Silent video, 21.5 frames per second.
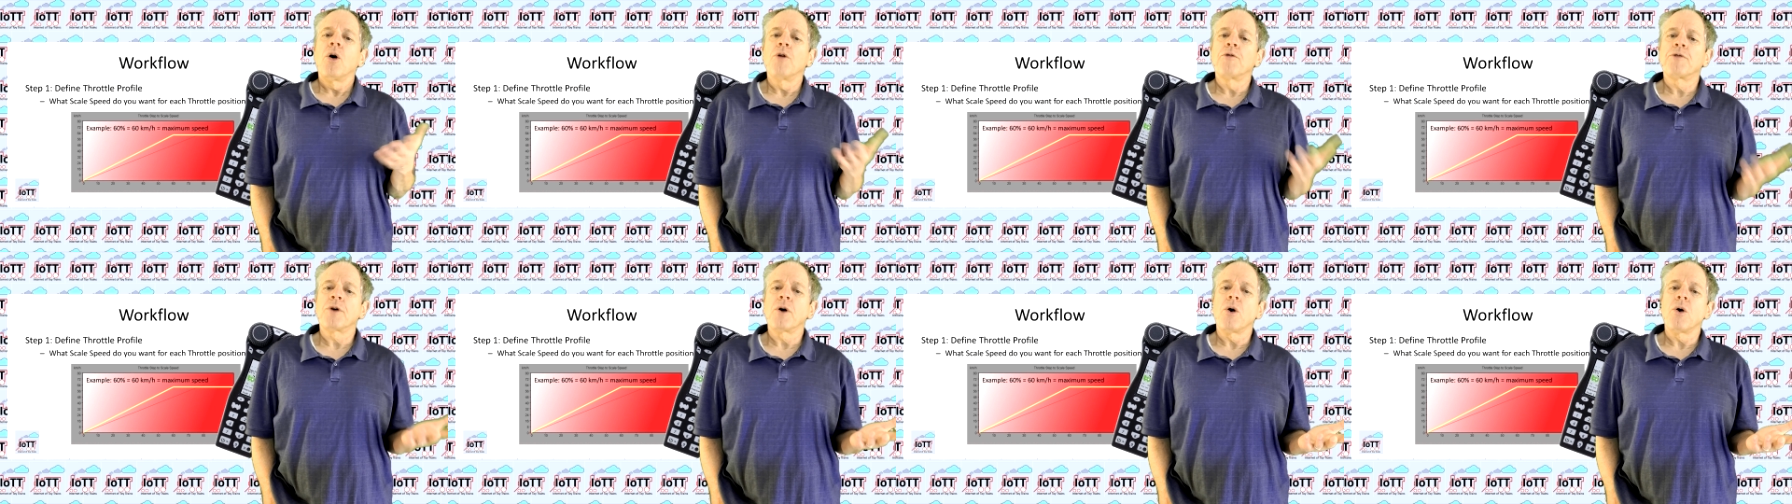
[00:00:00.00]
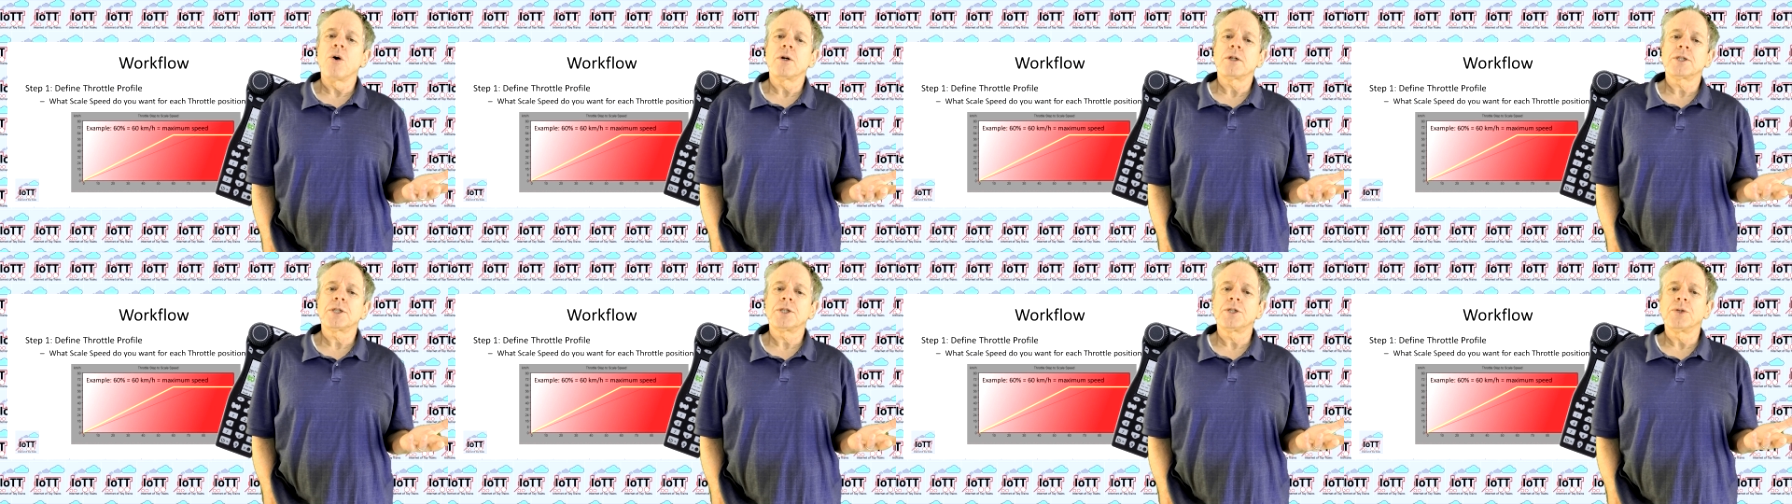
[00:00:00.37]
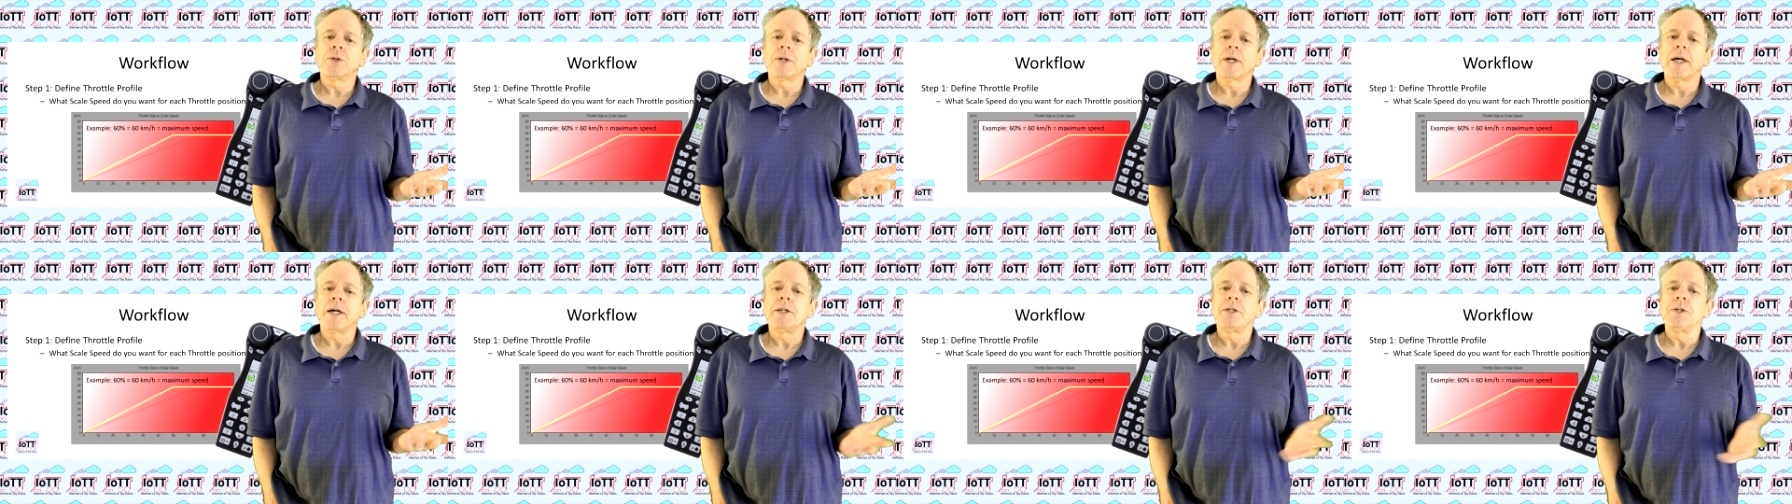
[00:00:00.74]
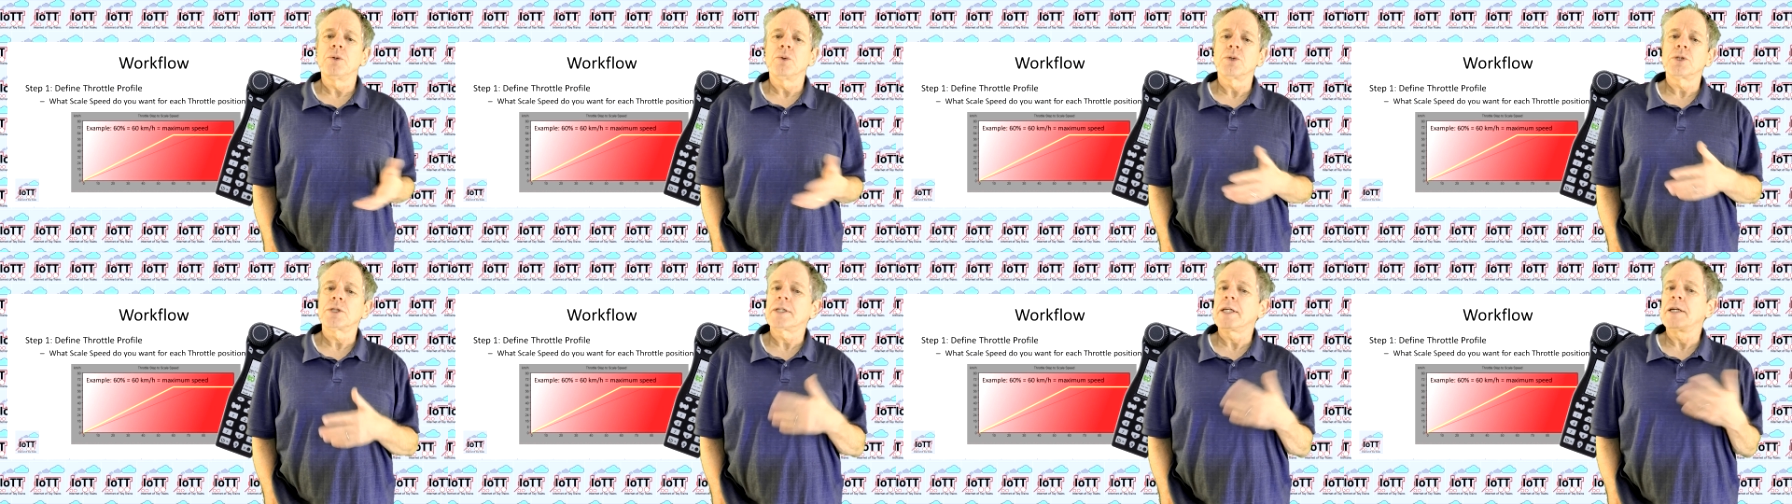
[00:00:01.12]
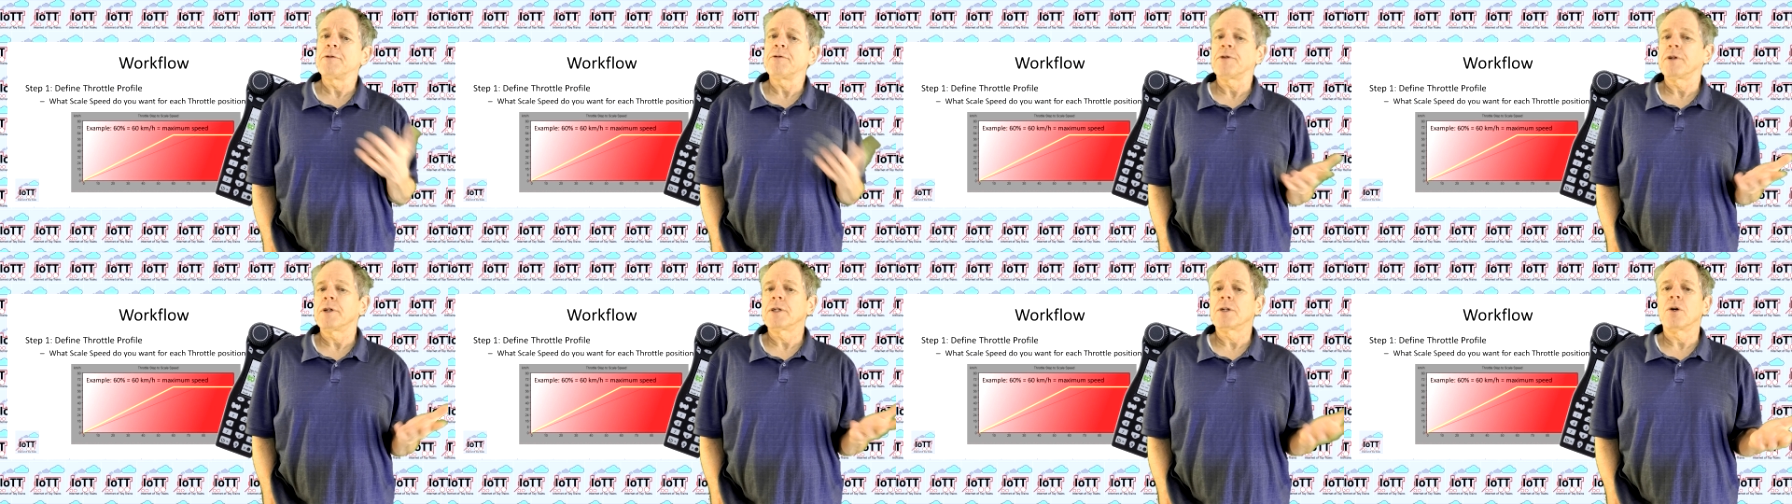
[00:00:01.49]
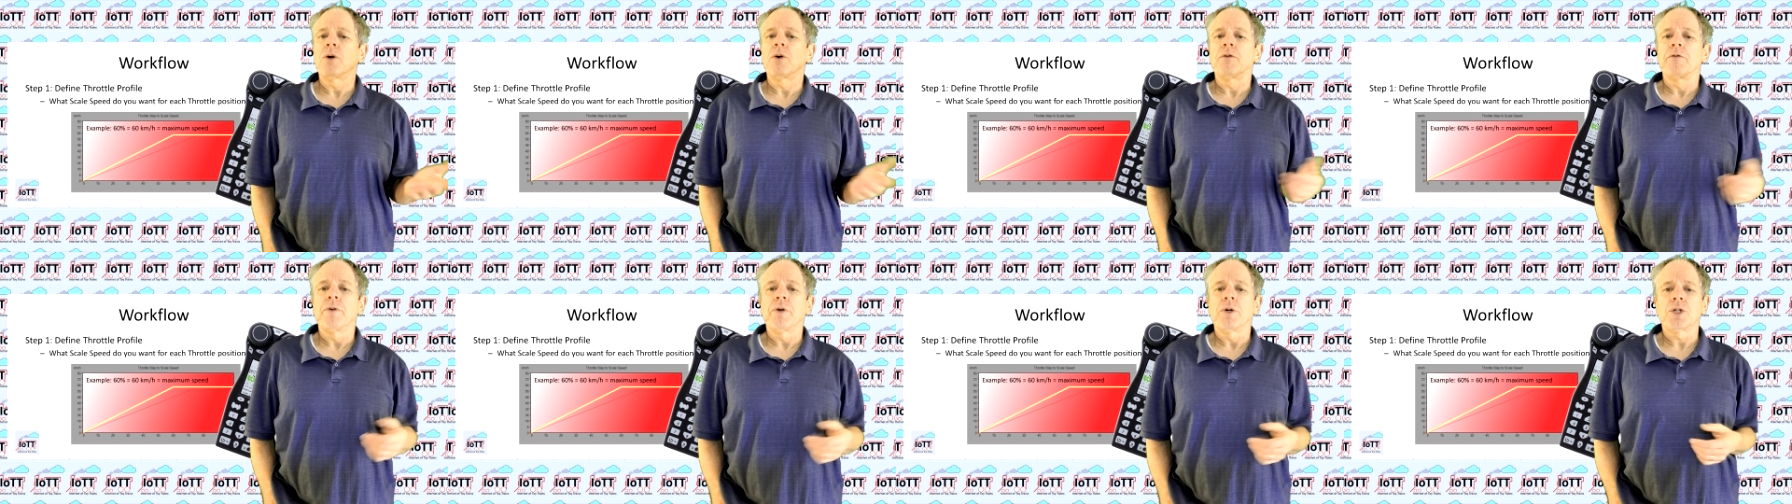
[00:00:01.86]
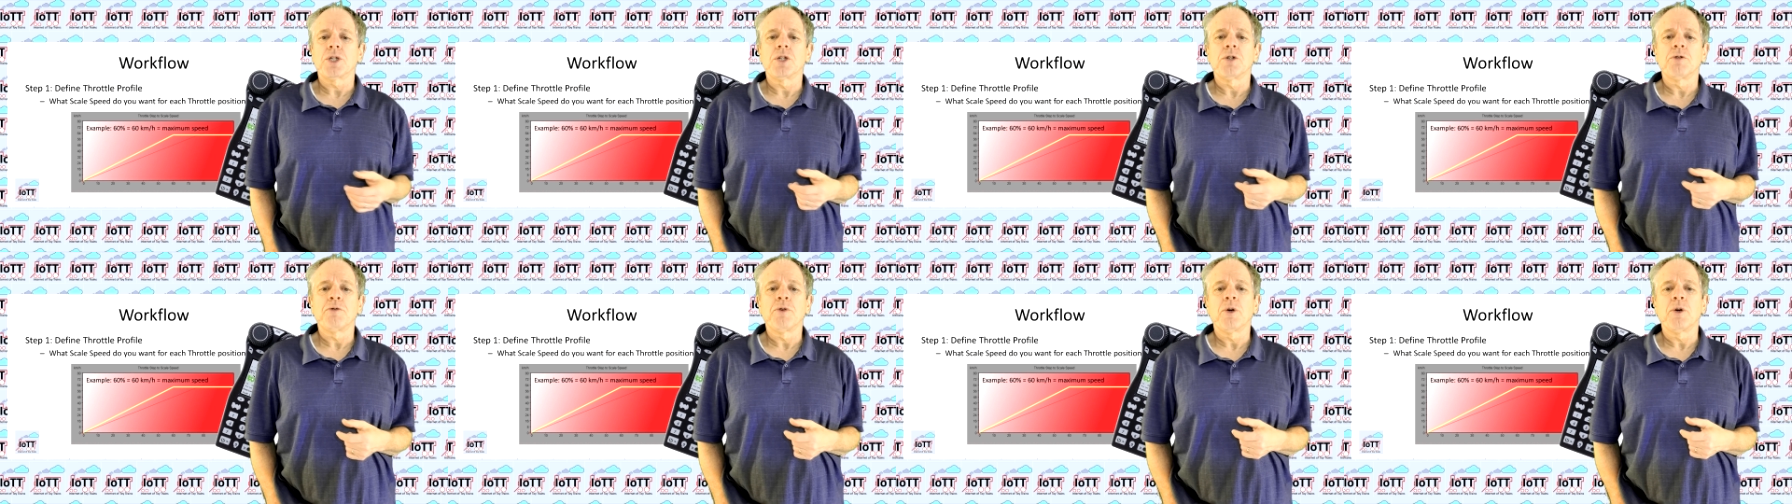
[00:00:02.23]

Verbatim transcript: Of course, you can use different conversion